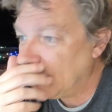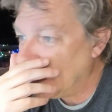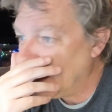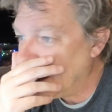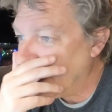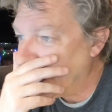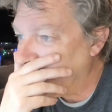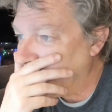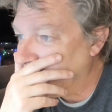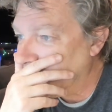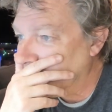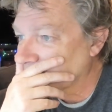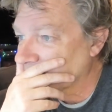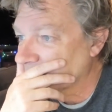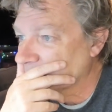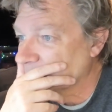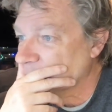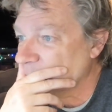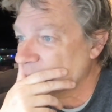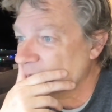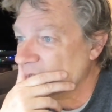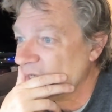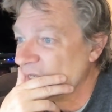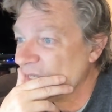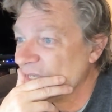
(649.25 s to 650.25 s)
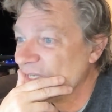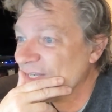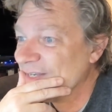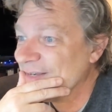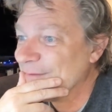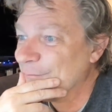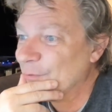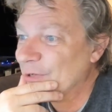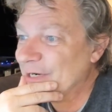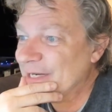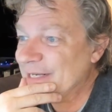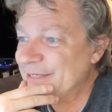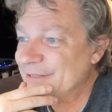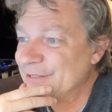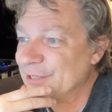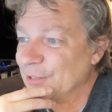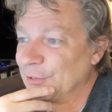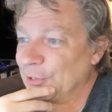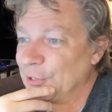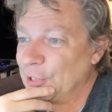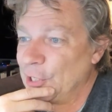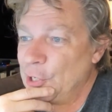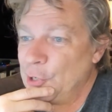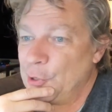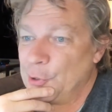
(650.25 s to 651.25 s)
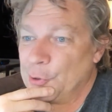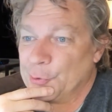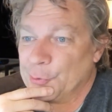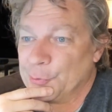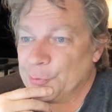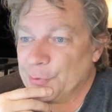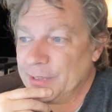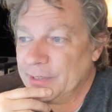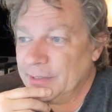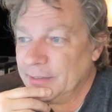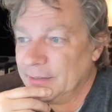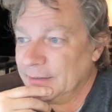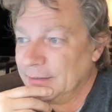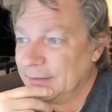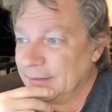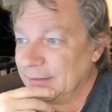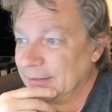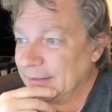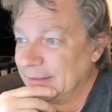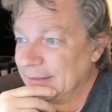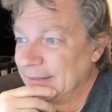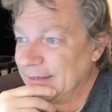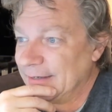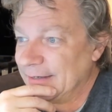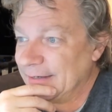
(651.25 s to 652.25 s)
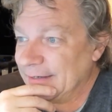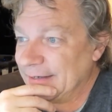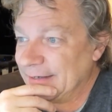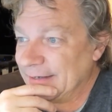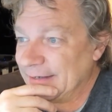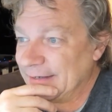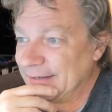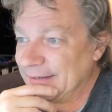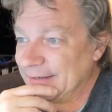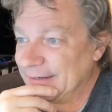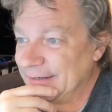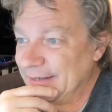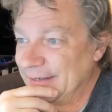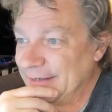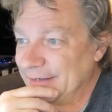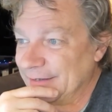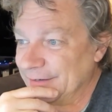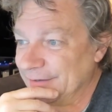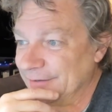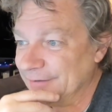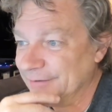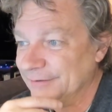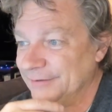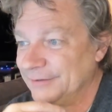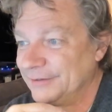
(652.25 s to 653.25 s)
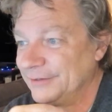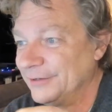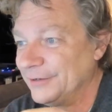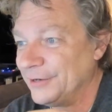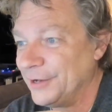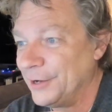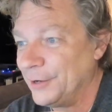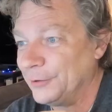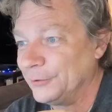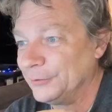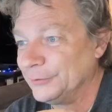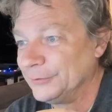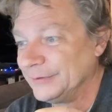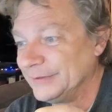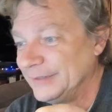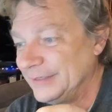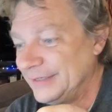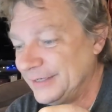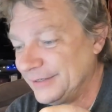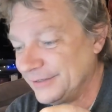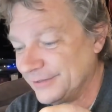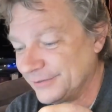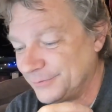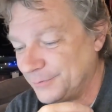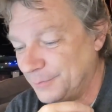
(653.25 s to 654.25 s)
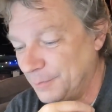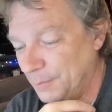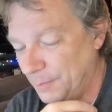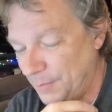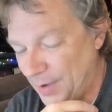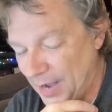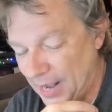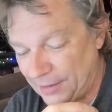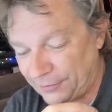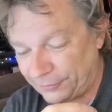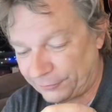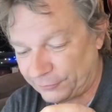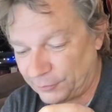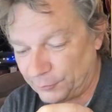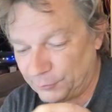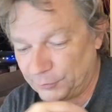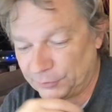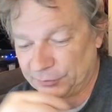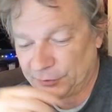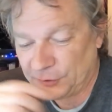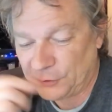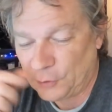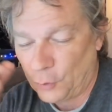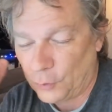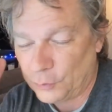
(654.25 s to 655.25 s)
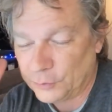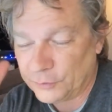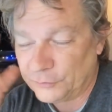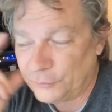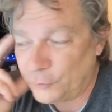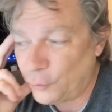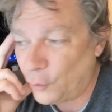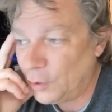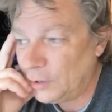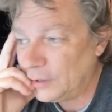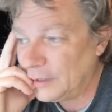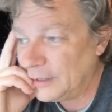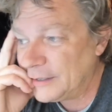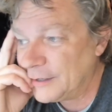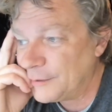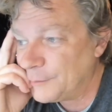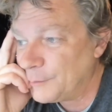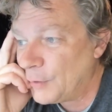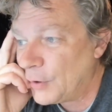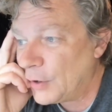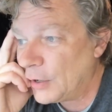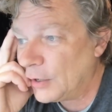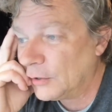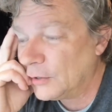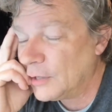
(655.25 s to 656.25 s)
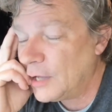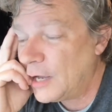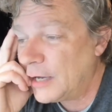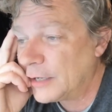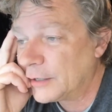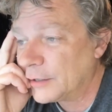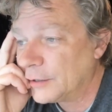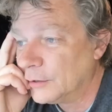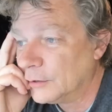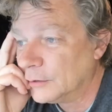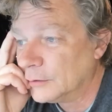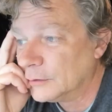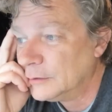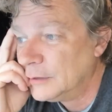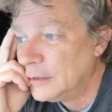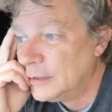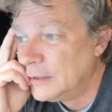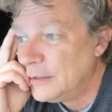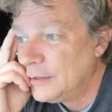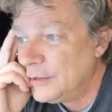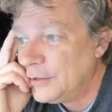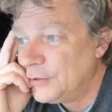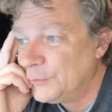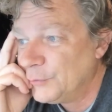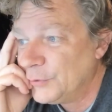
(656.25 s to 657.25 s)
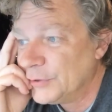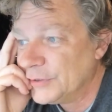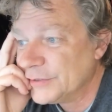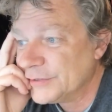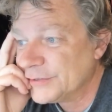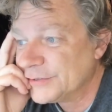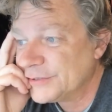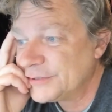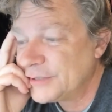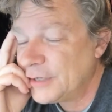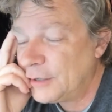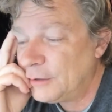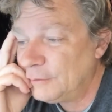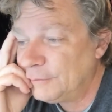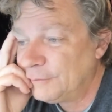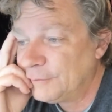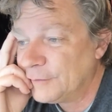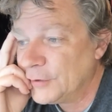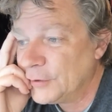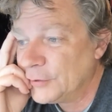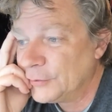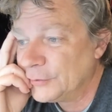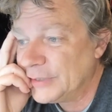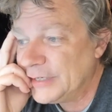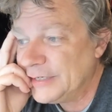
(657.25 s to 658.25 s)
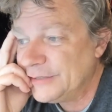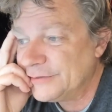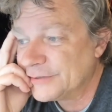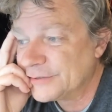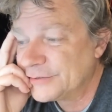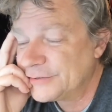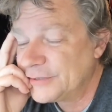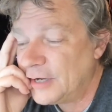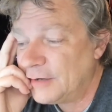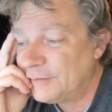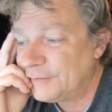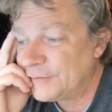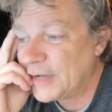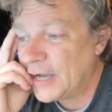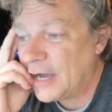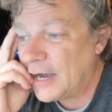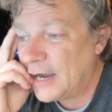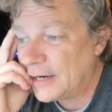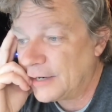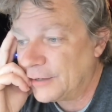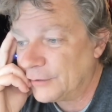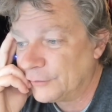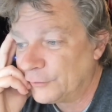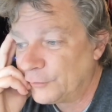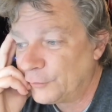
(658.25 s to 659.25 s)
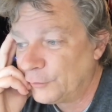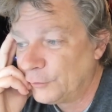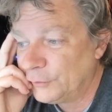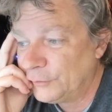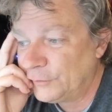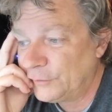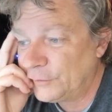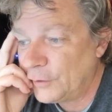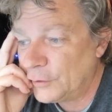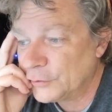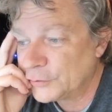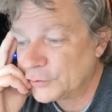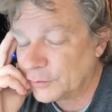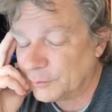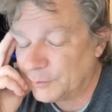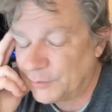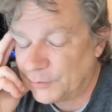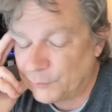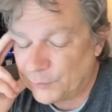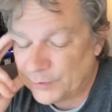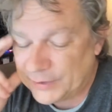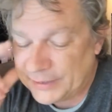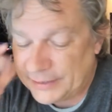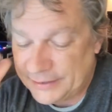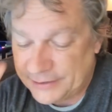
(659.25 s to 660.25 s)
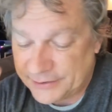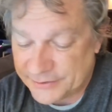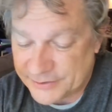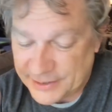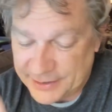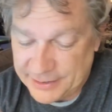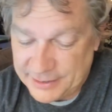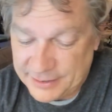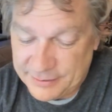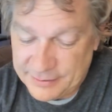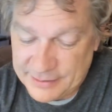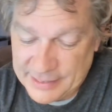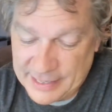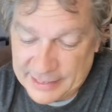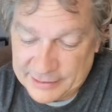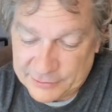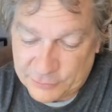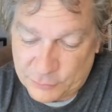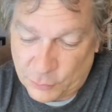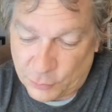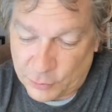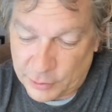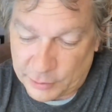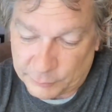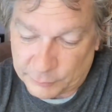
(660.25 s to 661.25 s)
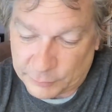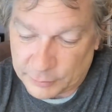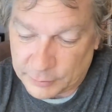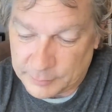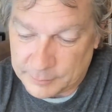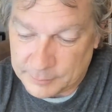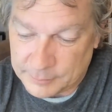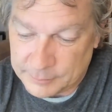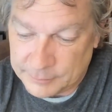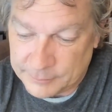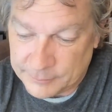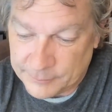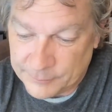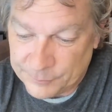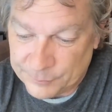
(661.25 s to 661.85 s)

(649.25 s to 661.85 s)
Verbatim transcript: Um, when he's alone in you know his bathroom with the golden toilet at Mar-a-Lago, with his cell phone. He's a tough guy on Truth Social, but when he's in that courtroom